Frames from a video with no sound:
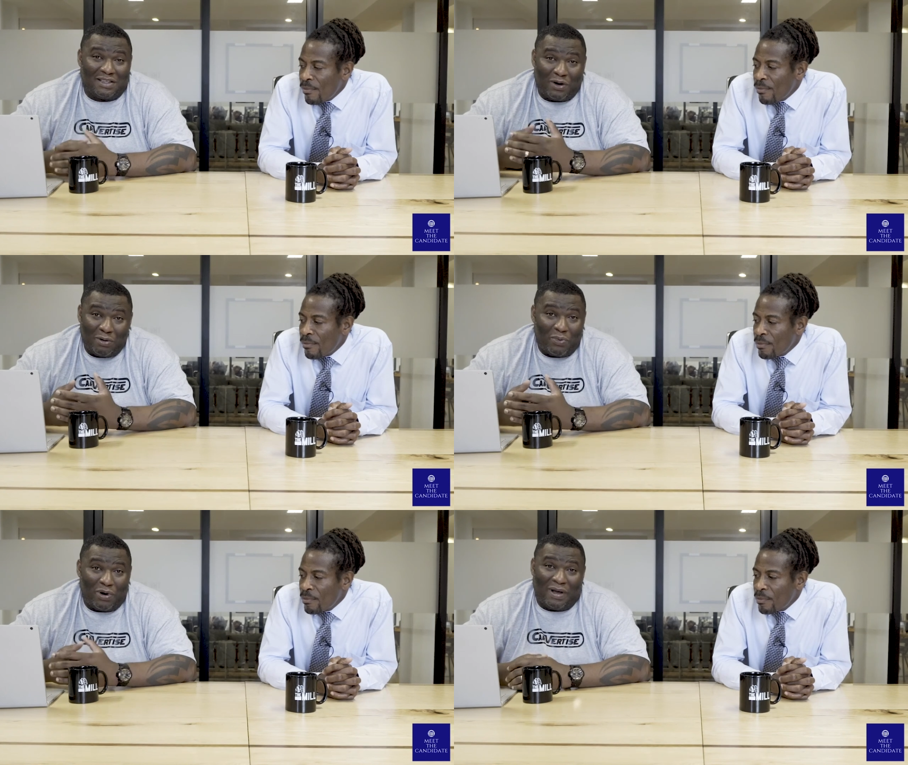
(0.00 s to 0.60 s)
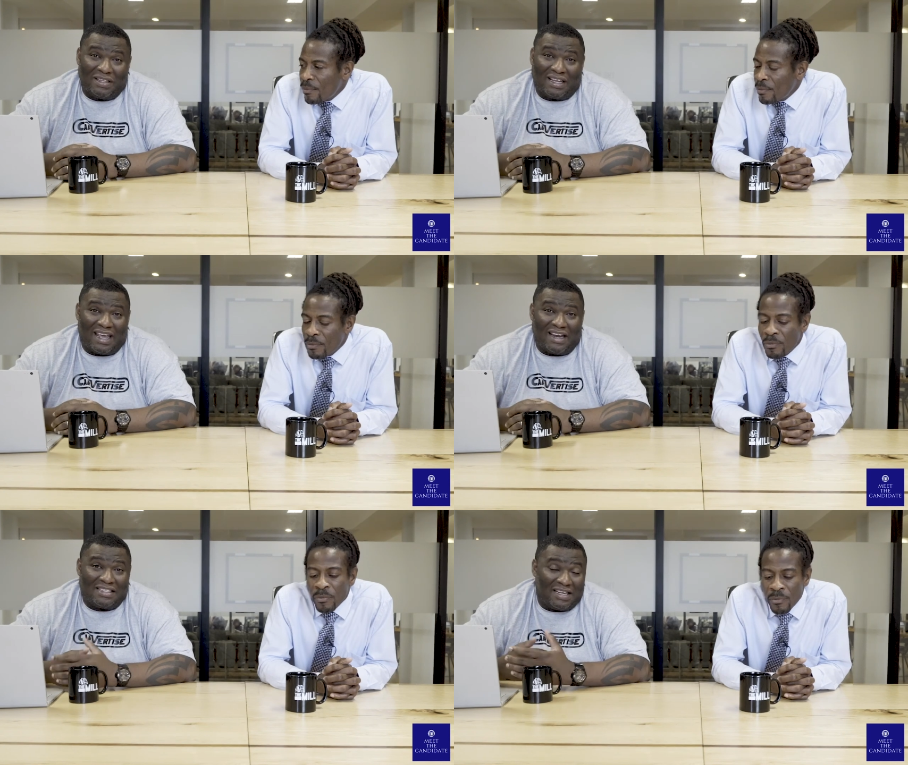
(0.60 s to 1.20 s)
Speaker 1: Learn more about the
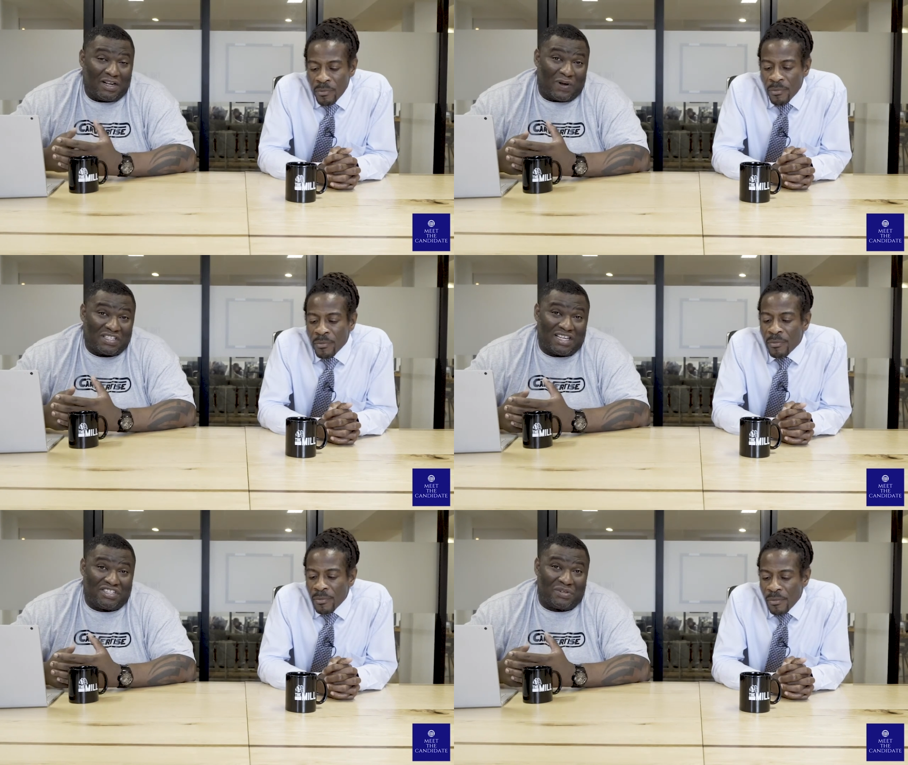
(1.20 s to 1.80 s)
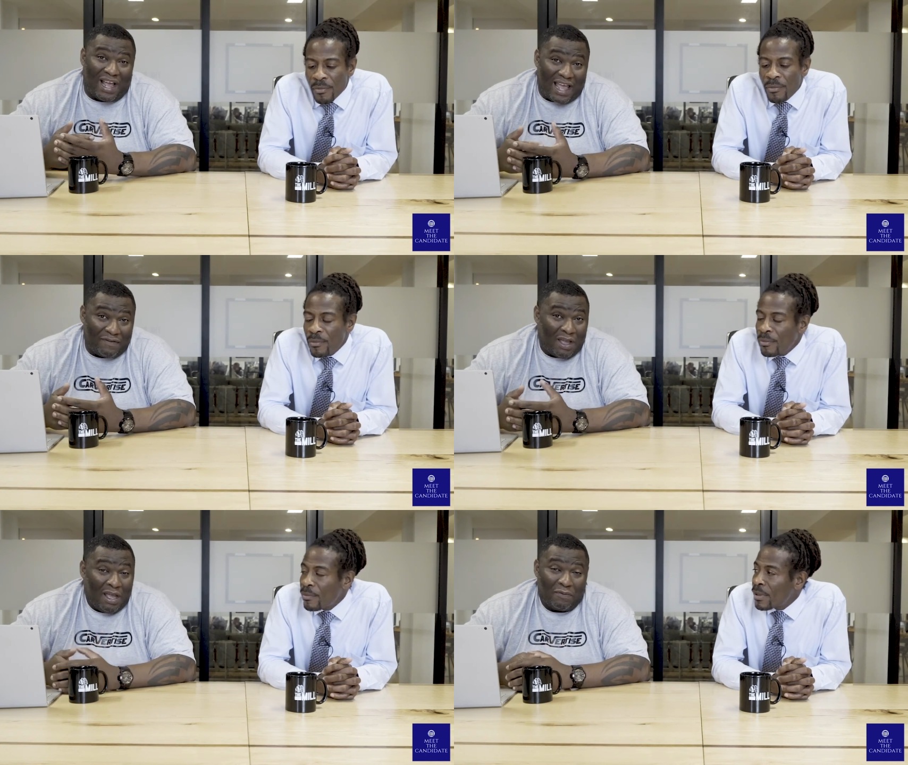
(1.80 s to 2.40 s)
candidates. Any question that you
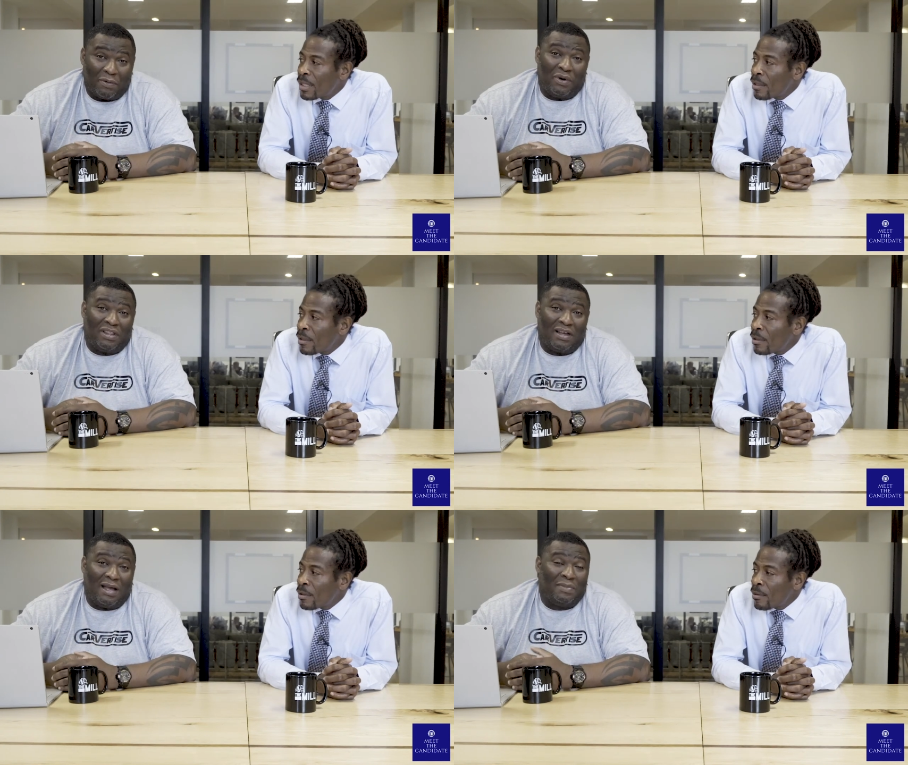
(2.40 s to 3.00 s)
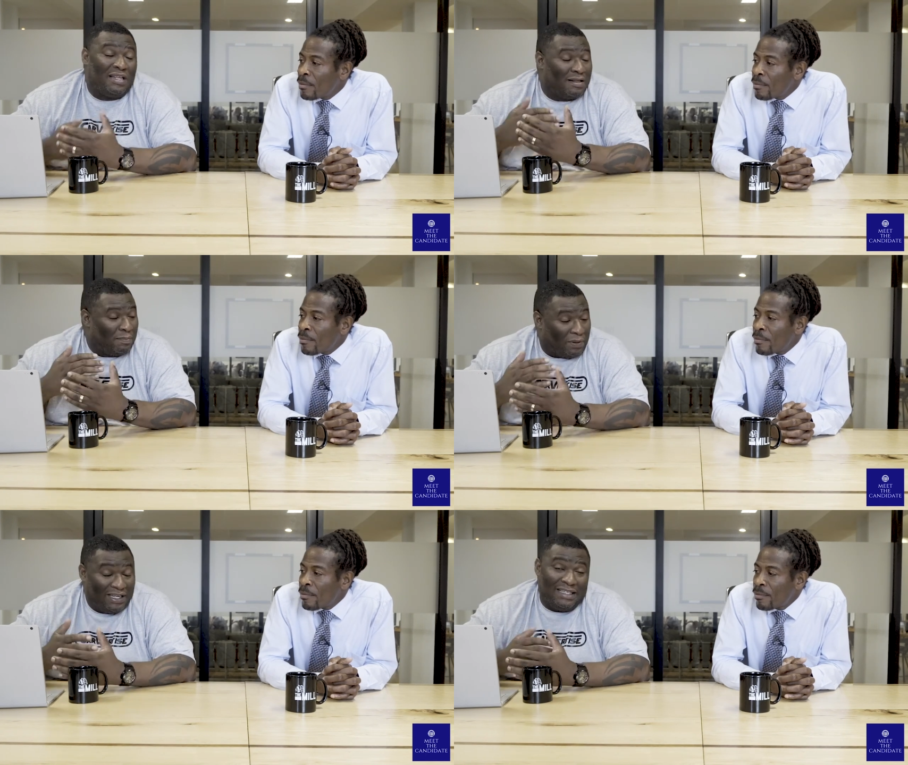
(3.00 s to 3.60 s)
have for Brother Nnamdi,
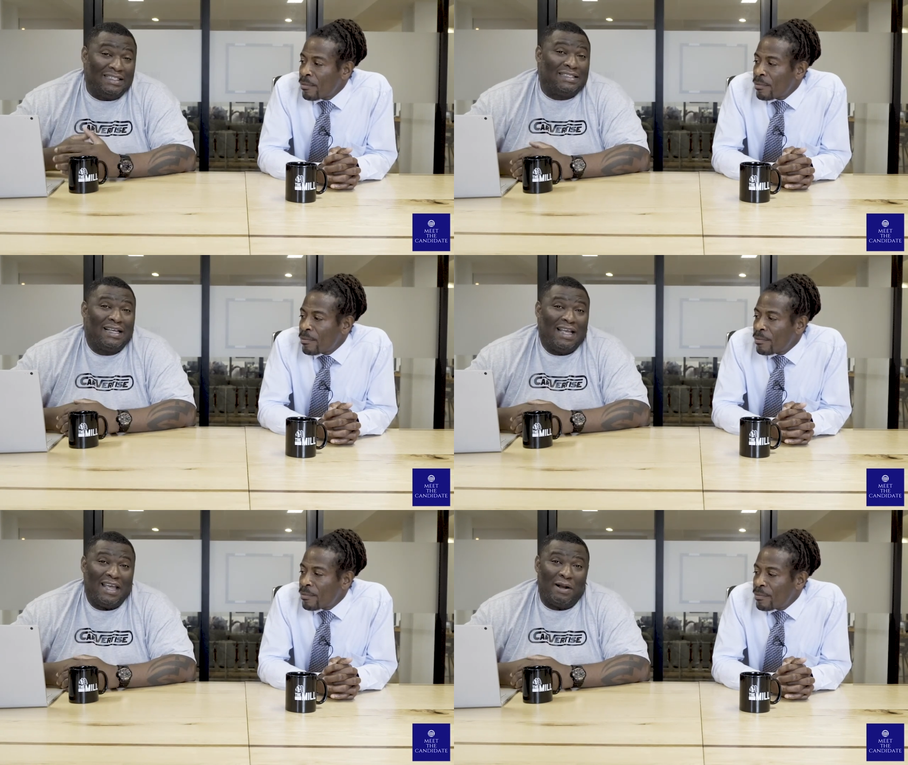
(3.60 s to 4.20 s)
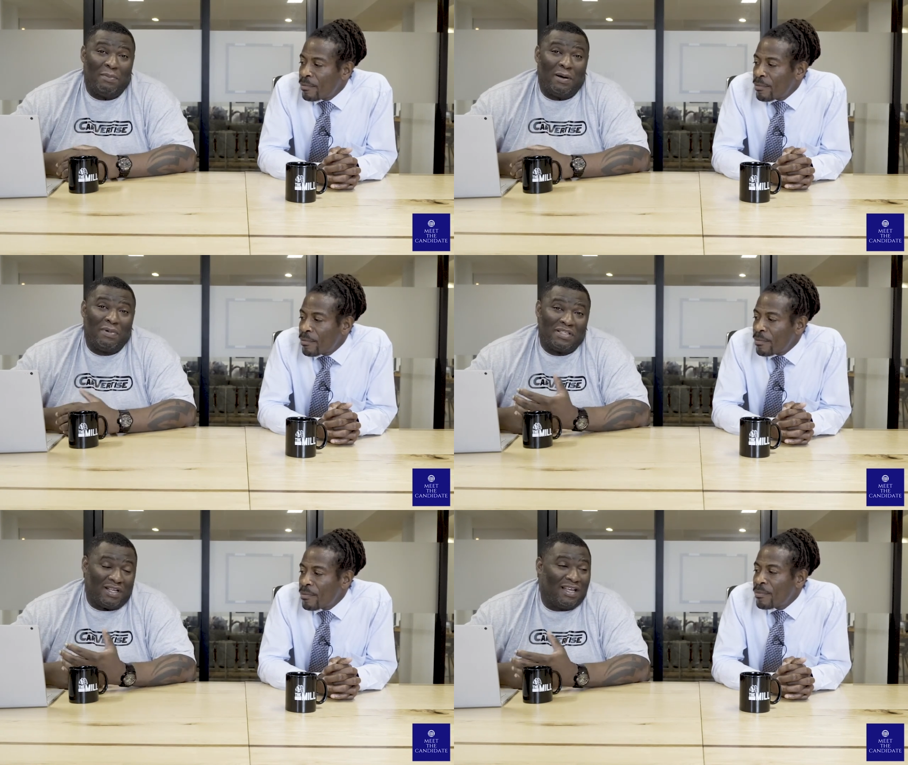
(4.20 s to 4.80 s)
please hit him up.
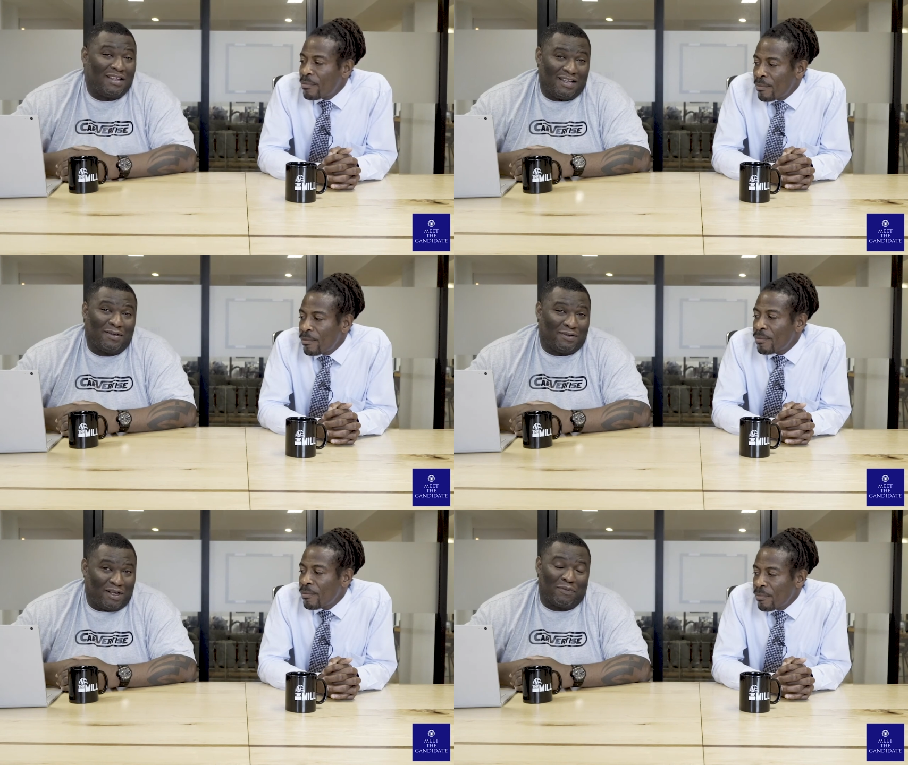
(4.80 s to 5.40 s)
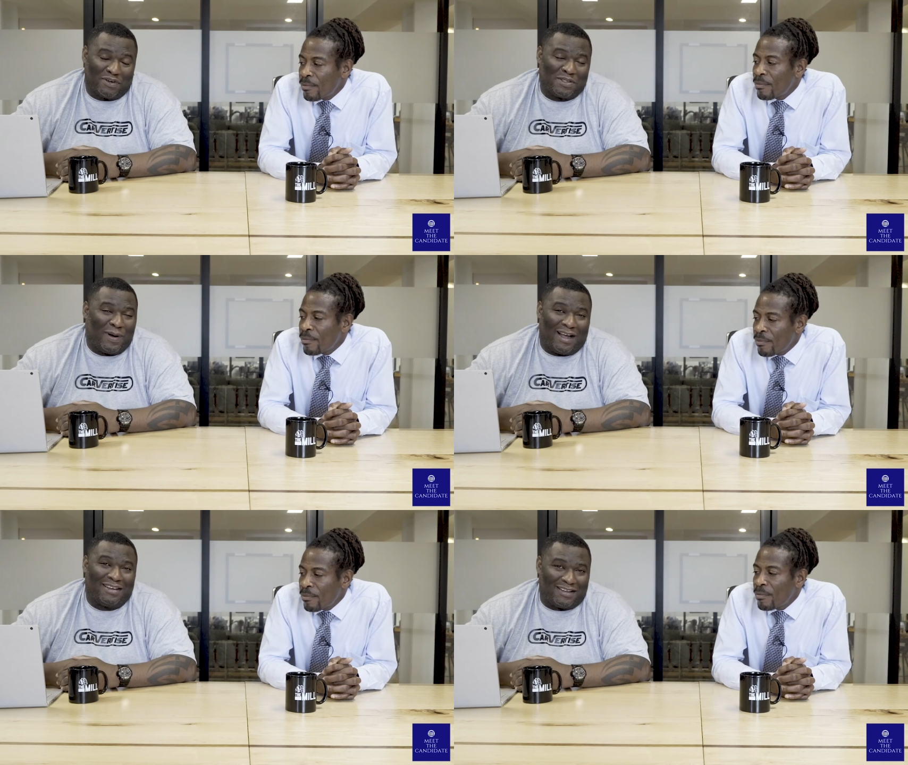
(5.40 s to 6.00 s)
He'll, he'll, he'll
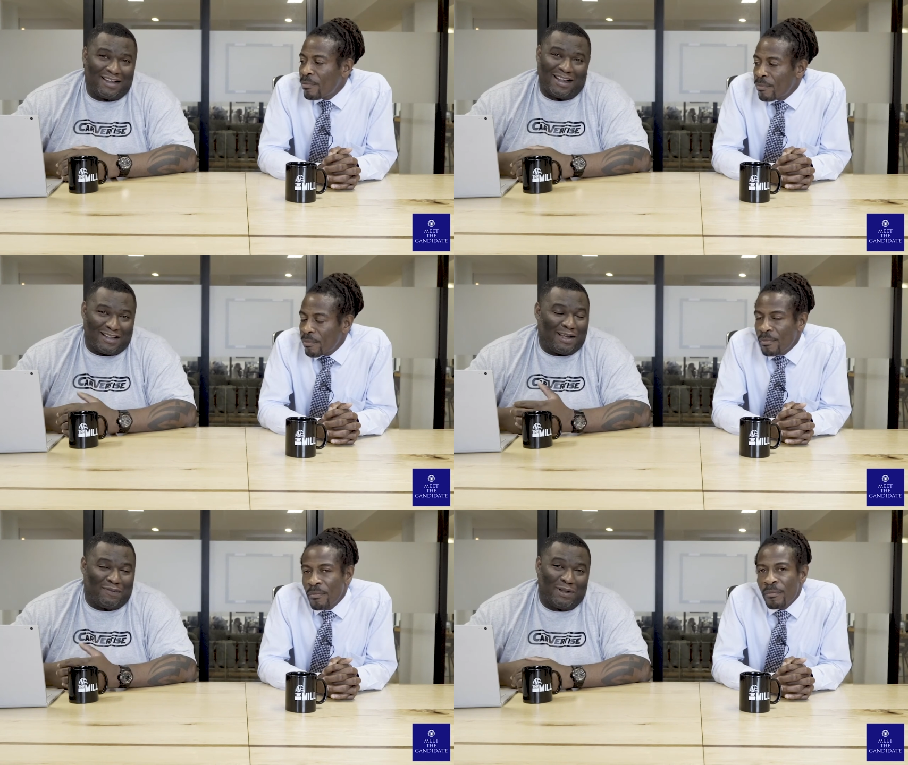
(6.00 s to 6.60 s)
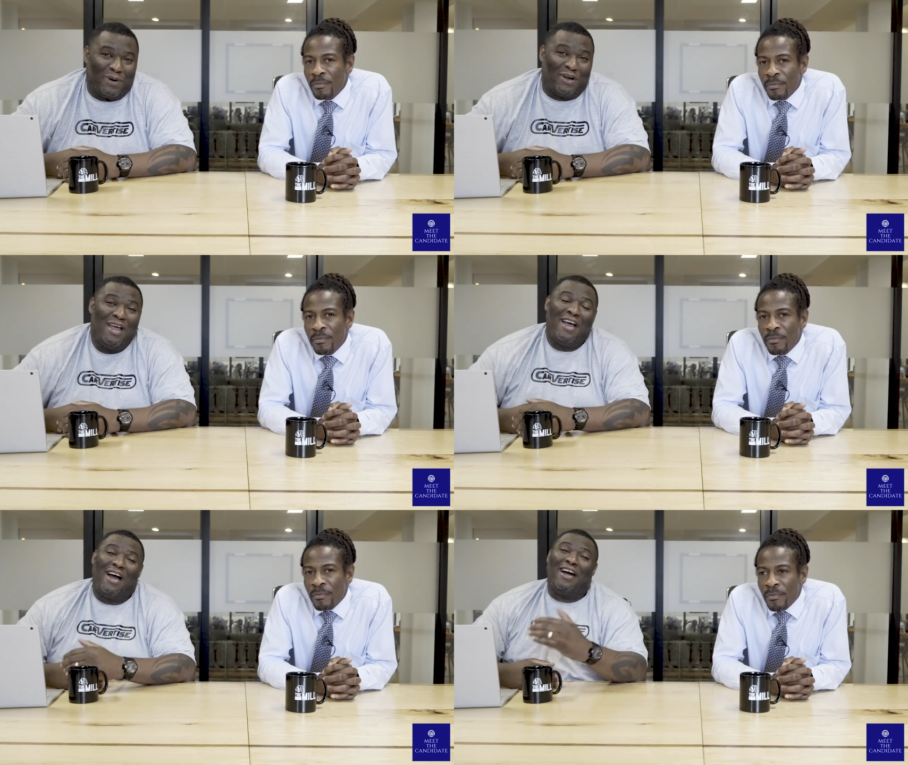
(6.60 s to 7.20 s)
respond. He definitely will.
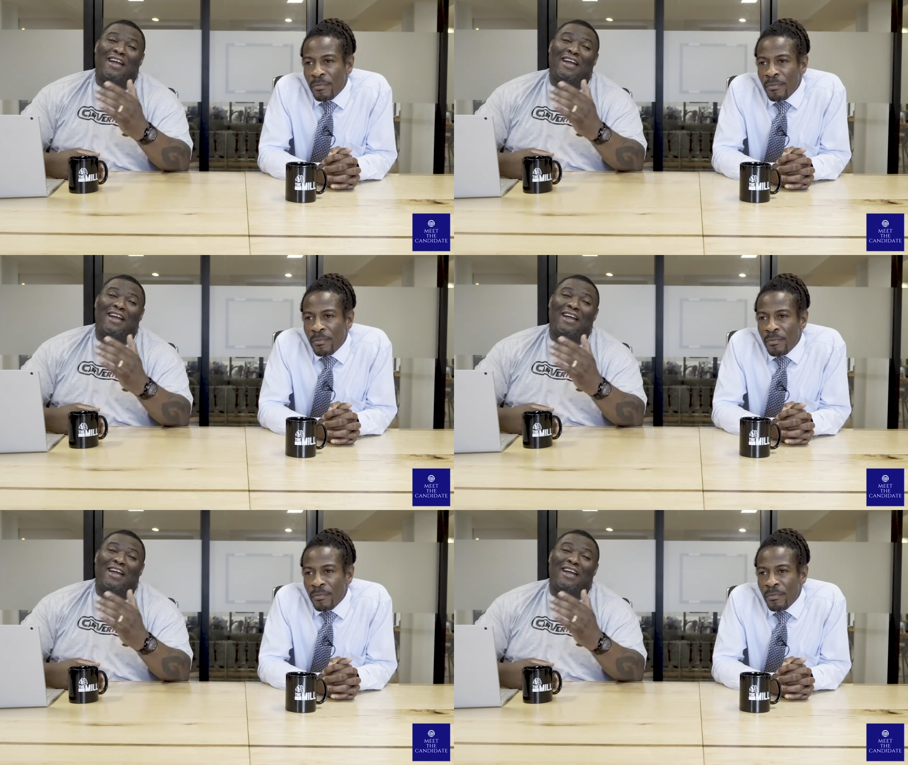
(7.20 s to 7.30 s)
All